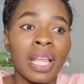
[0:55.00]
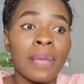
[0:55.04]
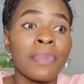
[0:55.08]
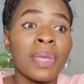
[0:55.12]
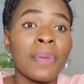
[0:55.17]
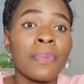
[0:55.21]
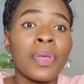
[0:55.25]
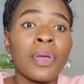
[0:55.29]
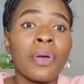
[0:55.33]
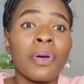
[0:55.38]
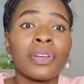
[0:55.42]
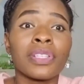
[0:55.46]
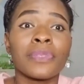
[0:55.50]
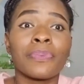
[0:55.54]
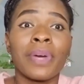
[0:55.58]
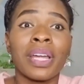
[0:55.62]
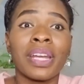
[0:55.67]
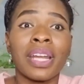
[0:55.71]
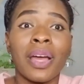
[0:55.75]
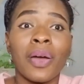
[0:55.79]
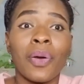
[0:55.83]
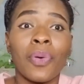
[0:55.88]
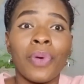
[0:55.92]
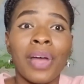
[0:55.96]
Maybe
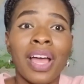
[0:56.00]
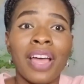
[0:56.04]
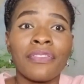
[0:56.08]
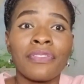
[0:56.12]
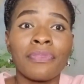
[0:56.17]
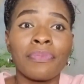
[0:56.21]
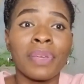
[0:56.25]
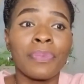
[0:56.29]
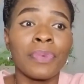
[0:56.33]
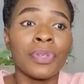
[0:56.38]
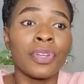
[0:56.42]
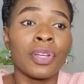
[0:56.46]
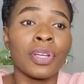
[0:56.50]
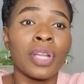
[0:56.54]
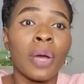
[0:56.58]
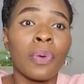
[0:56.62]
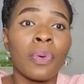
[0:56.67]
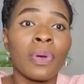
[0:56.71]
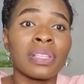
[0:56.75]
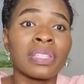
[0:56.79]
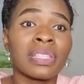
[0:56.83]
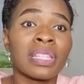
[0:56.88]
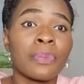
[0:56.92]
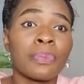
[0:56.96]
husband and wife, maybe the other
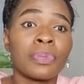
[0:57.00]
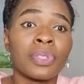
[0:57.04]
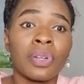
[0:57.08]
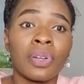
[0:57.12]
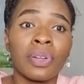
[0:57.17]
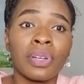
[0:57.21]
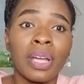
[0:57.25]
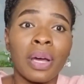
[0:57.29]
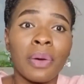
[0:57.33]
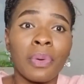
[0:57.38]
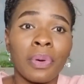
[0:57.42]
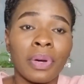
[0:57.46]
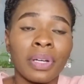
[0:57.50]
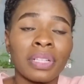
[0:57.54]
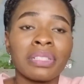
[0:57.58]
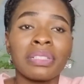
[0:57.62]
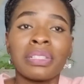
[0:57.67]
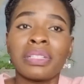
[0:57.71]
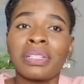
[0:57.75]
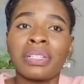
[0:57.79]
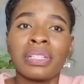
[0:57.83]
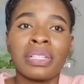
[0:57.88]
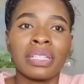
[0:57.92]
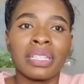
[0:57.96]
one sleep with another one,
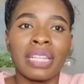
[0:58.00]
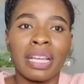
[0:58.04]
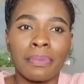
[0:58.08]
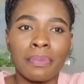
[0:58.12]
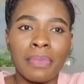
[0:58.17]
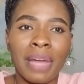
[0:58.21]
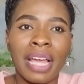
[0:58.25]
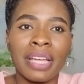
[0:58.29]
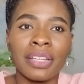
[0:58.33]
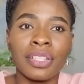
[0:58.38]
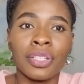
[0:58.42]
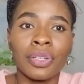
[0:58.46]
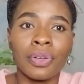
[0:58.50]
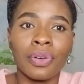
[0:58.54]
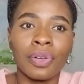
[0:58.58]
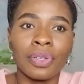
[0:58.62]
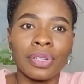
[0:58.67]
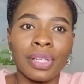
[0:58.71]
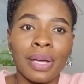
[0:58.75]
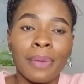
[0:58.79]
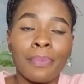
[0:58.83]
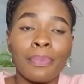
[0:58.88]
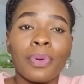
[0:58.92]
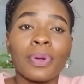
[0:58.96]
they cry each
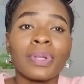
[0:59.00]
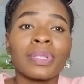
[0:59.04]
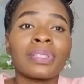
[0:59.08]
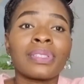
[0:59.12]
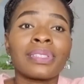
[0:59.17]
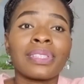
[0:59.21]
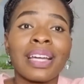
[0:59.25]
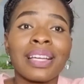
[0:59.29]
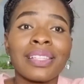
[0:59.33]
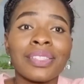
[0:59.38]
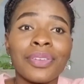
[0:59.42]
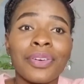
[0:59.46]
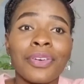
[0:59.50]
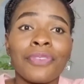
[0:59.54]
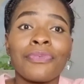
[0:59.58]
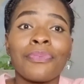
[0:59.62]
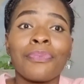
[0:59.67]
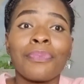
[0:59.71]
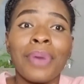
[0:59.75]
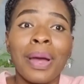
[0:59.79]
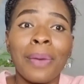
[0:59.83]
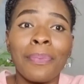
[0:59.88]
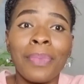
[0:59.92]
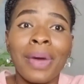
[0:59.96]
other. But that of
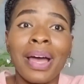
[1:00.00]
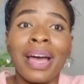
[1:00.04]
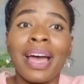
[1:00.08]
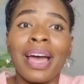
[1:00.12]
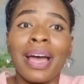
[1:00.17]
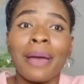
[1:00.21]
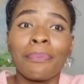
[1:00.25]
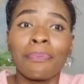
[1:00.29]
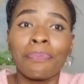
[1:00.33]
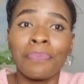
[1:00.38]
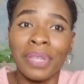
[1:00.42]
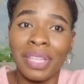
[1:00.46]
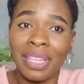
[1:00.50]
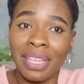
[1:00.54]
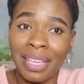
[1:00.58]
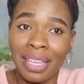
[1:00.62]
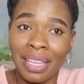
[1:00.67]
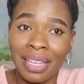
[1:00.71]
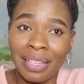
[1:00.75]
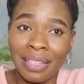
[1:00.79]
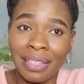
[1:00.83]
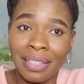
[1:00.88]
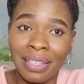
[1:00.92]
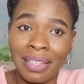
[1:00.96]
mama and
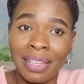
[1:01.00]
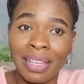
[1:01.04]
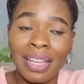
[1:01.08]
Pekin.